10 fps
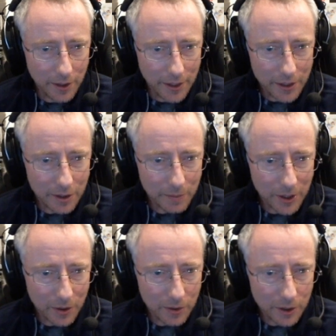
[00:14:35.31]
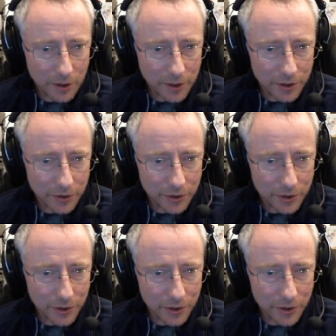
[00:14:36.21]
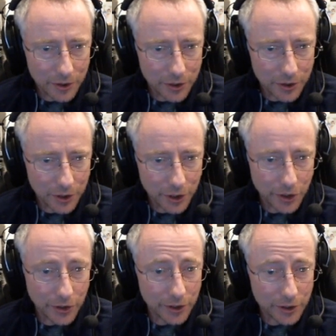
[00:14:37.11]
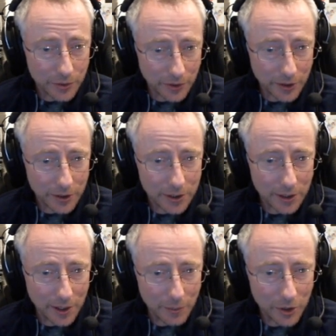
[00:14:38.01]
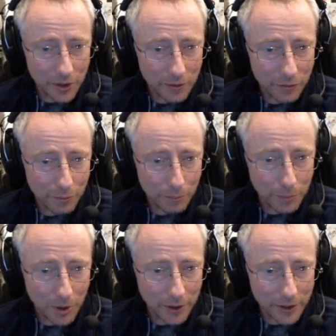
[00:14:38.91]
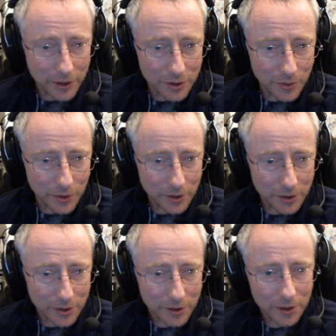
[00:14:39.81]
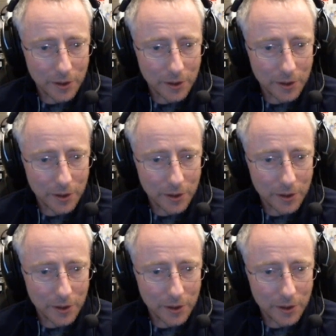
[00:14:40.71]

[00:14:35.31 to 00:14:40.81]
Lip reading: Ancient Power, Crystal Surge, Curiosaurus, Library of Polyosaurus.